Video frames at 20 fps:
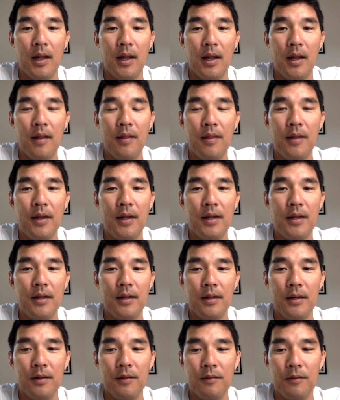and
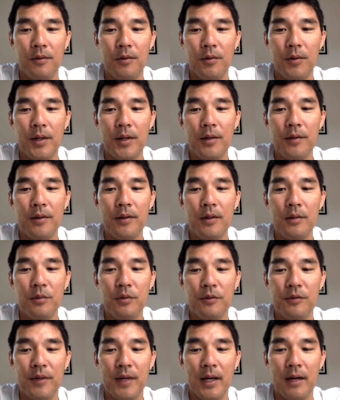then greater than the
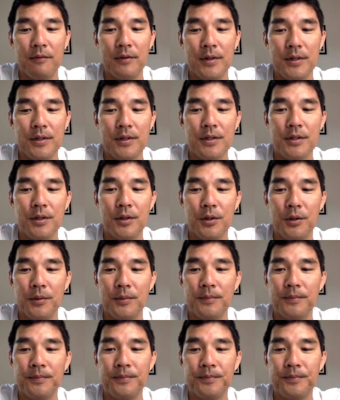moving average. So